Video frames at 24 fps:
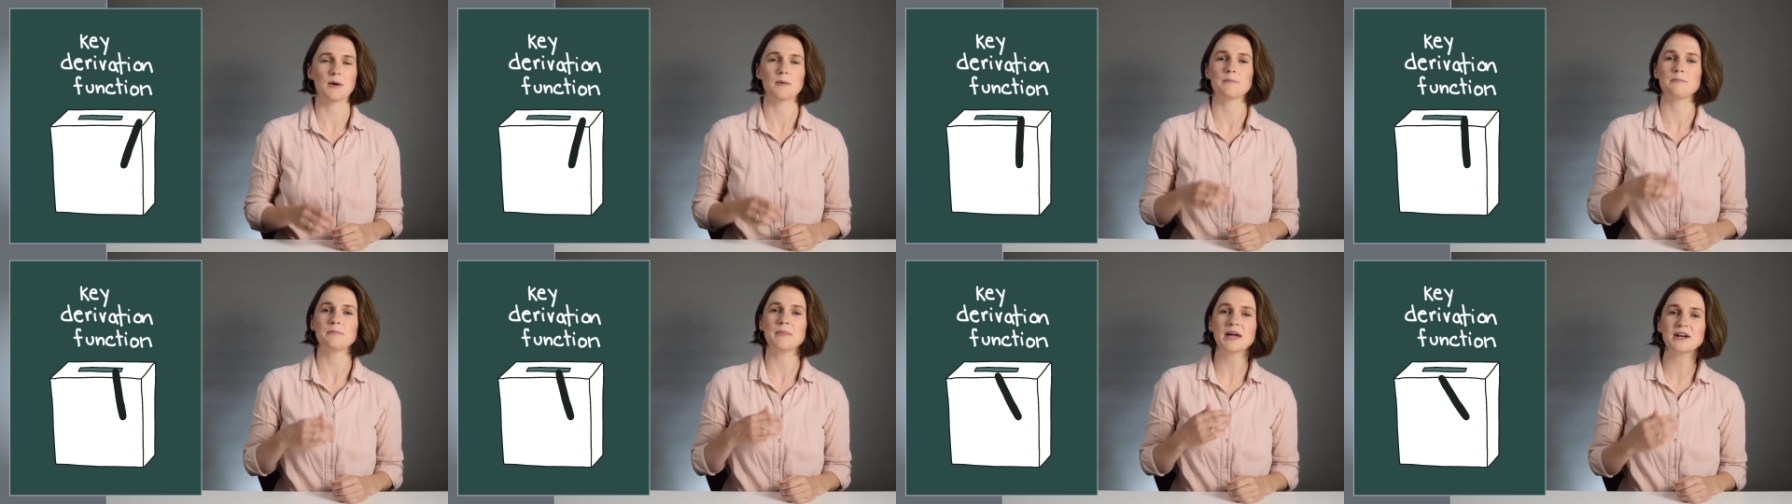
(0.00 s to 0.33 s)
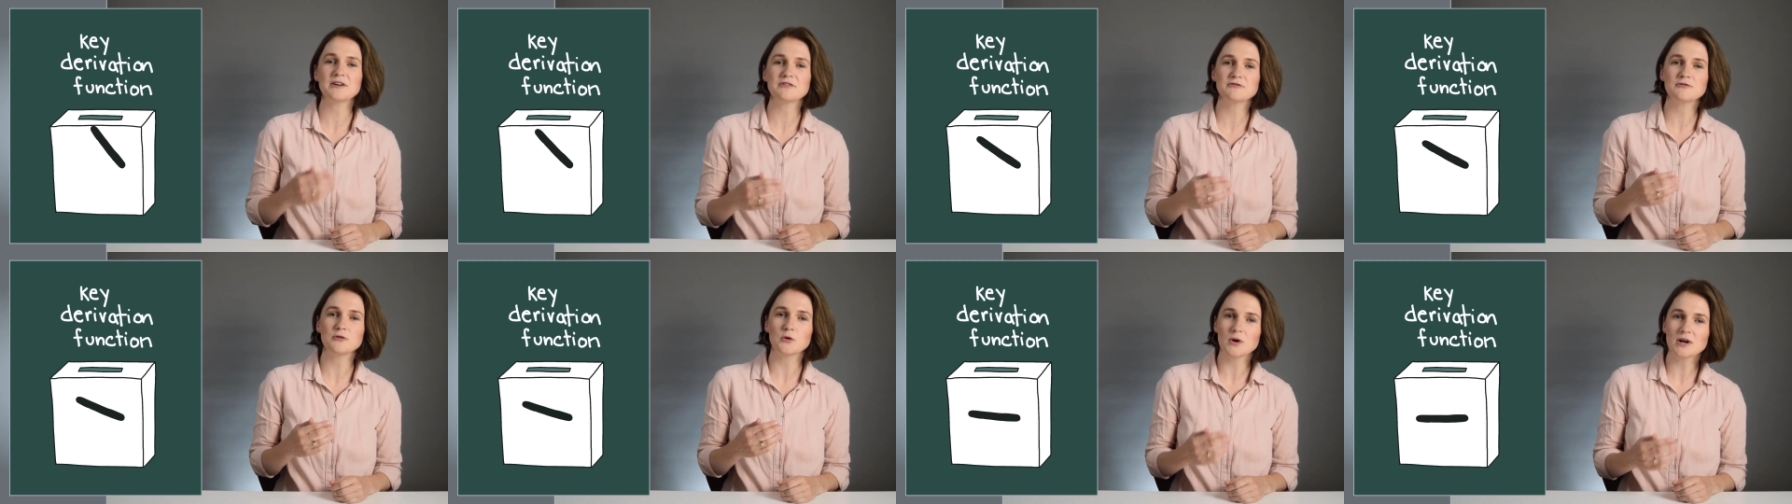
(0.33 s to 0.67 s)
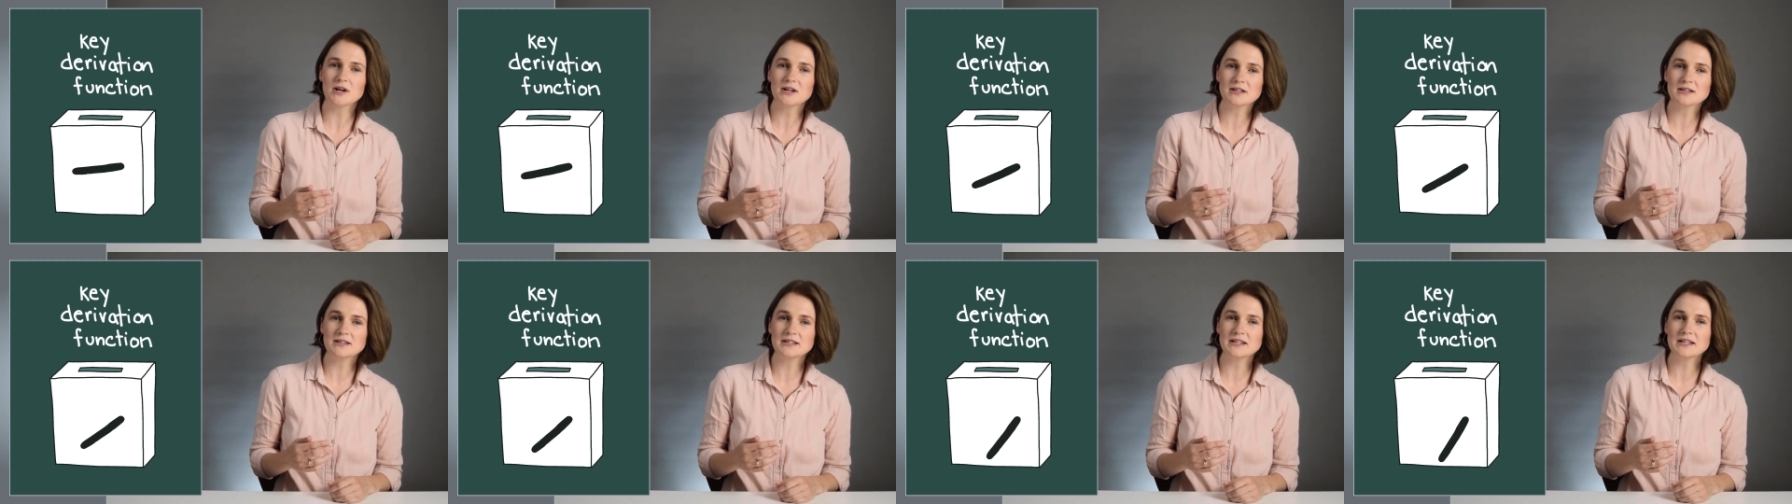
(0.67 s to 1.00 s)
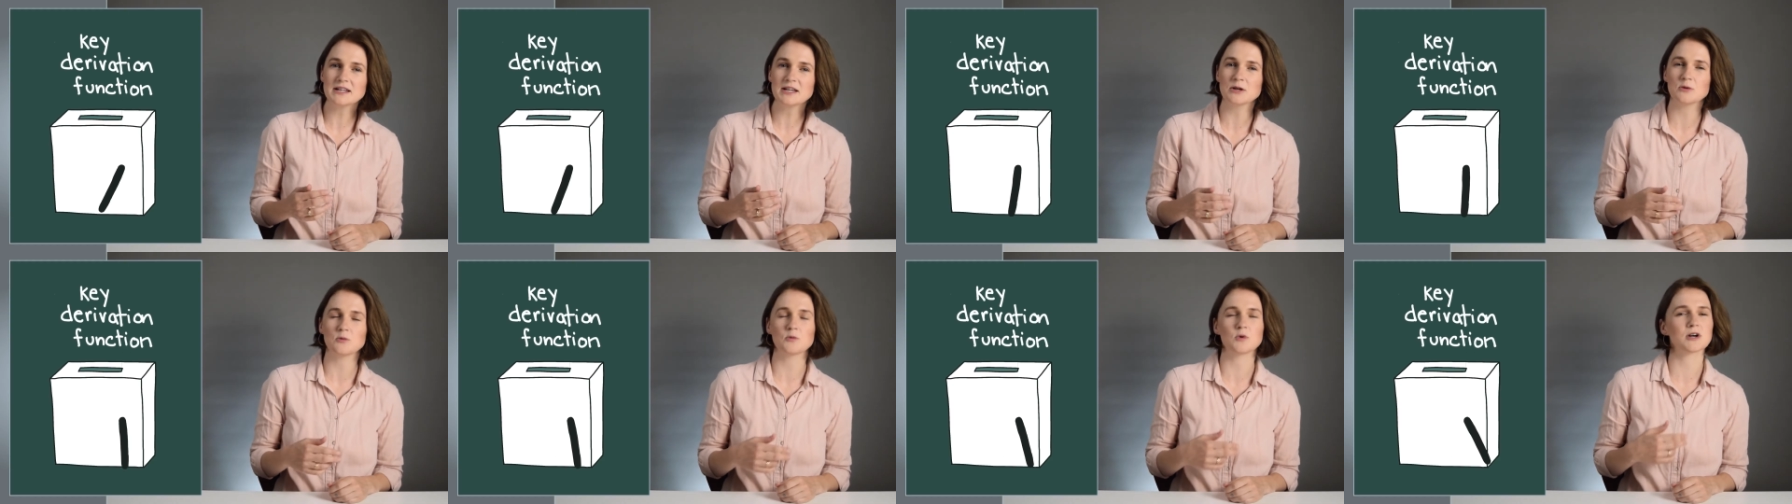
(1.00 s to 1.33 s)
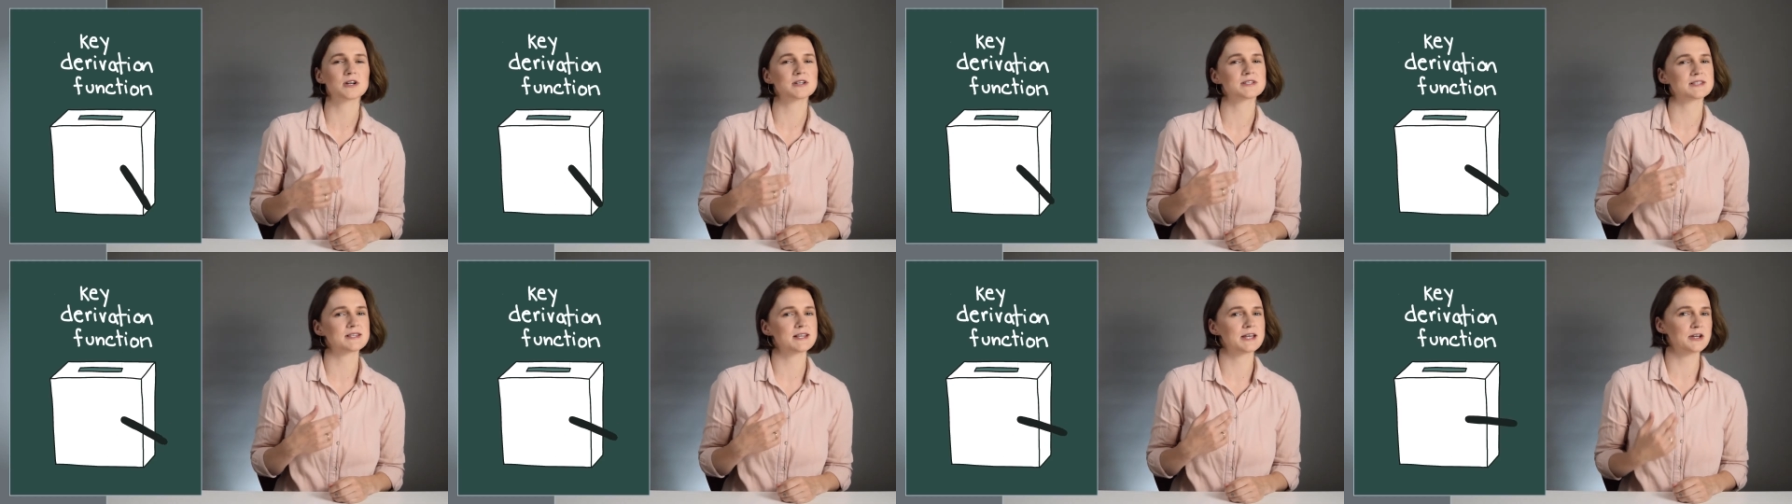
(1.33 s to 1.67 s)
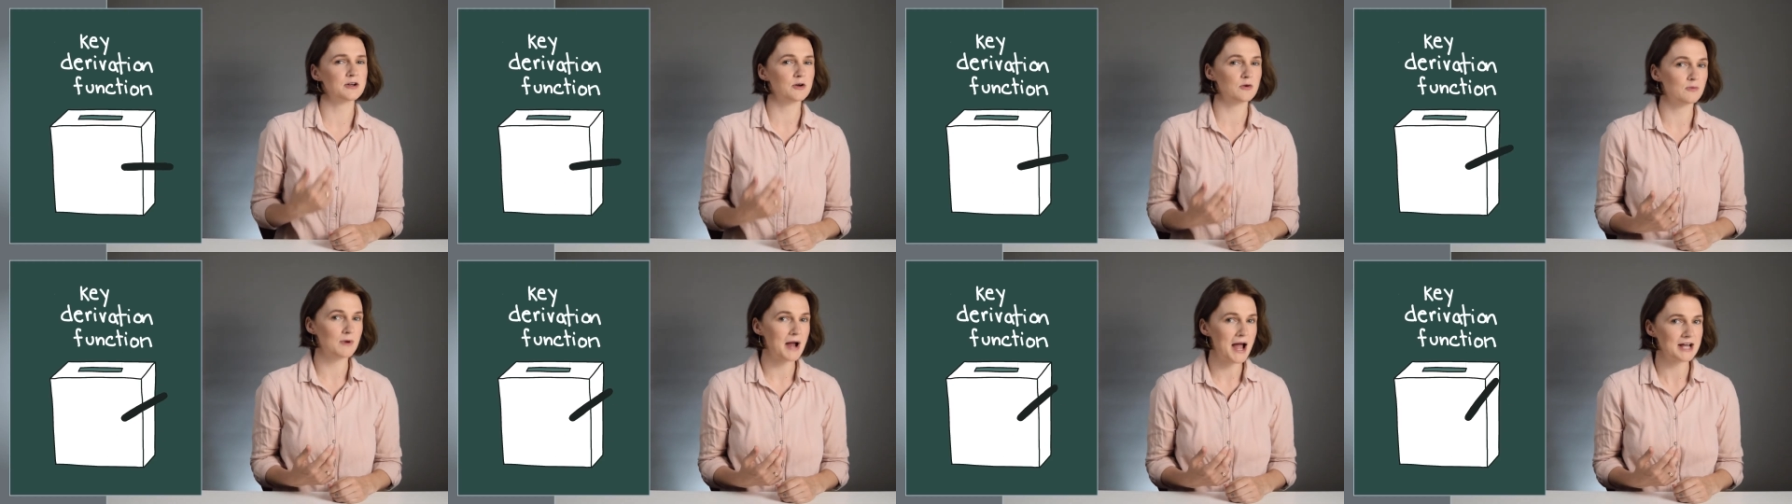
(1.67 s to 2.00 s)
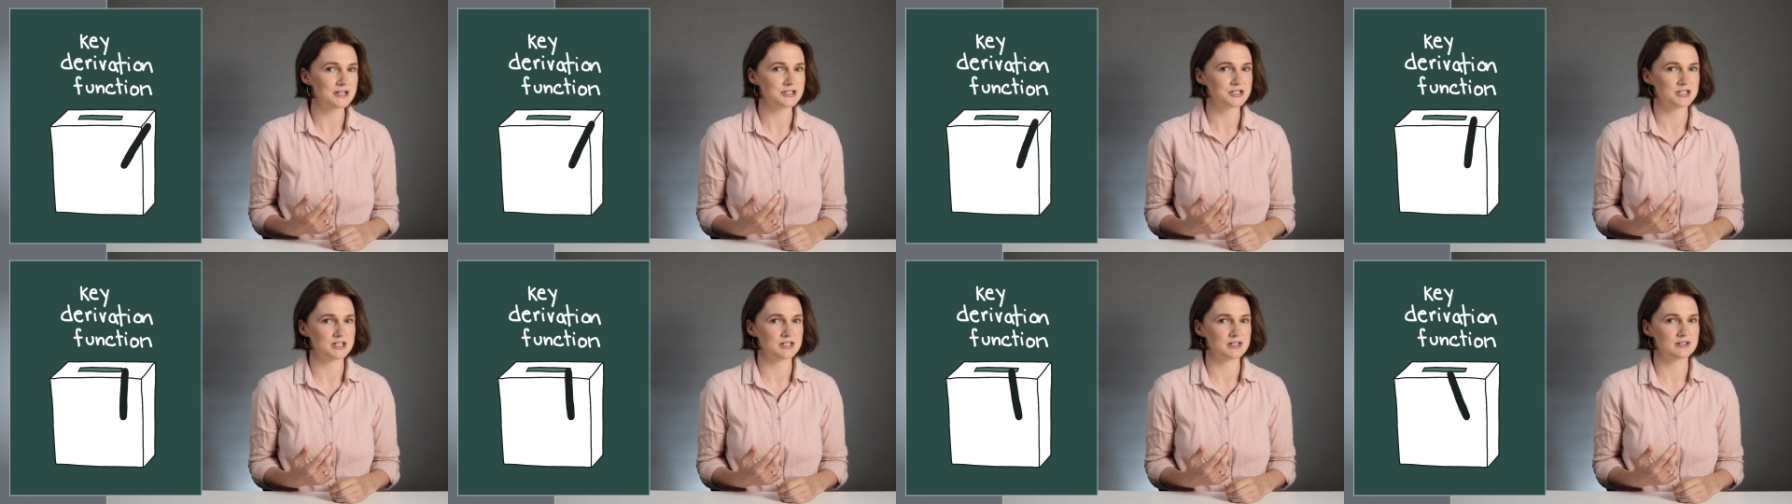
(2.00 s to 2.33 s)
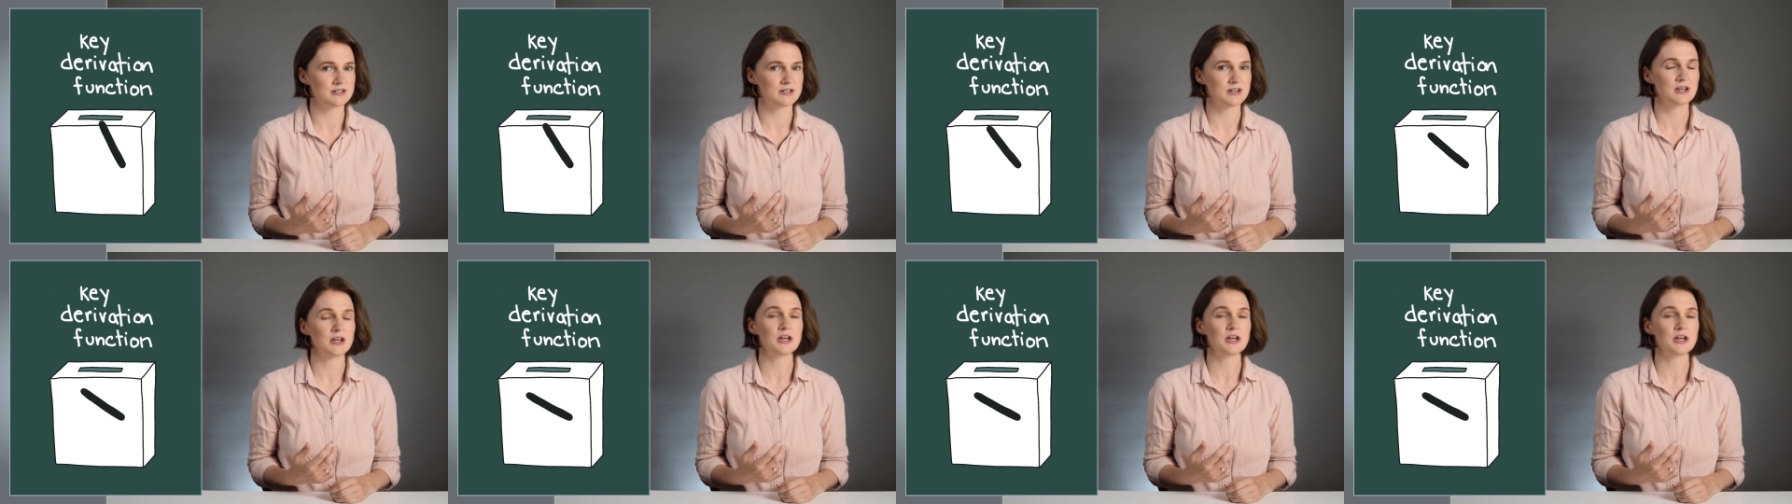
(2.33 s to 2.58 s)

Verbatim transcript: Metaphorically, it works like a ratchet.